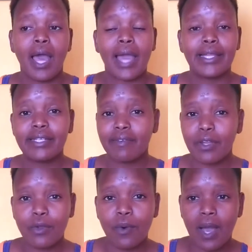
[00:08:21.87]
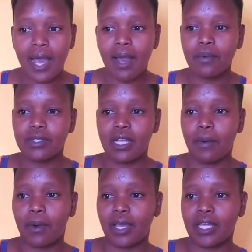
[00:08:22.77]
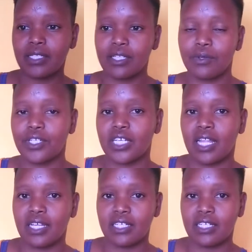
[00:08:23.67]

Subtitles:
I didn't even know her. Our kids knew each other.